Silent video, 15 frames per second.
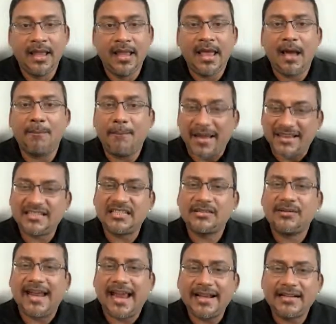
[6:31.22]
A
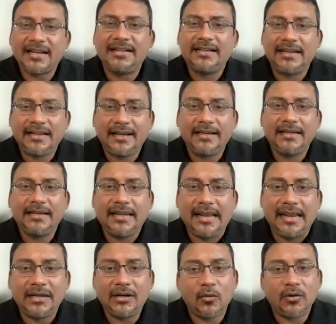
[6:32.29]
message can contain an
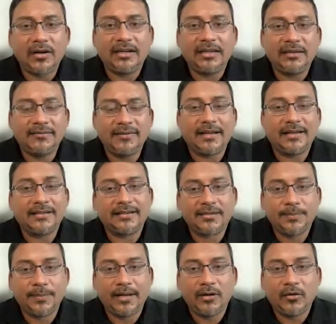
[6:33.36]
encoded event as its
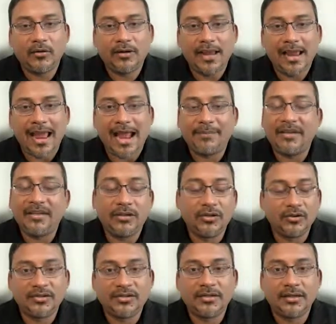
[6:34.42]
payload and be
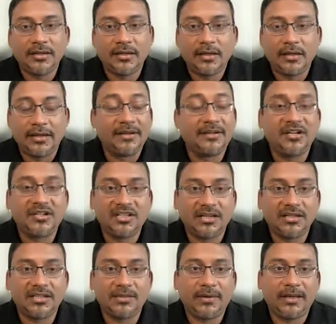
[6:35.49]
used
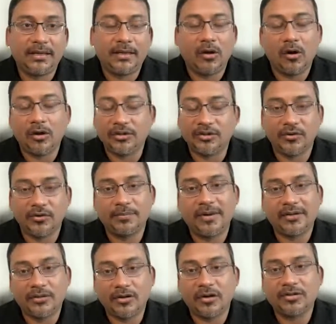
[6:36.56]
interchangeably all throughout
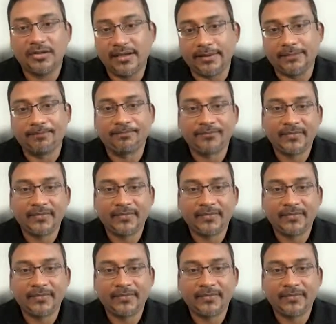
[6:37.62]
my talk today.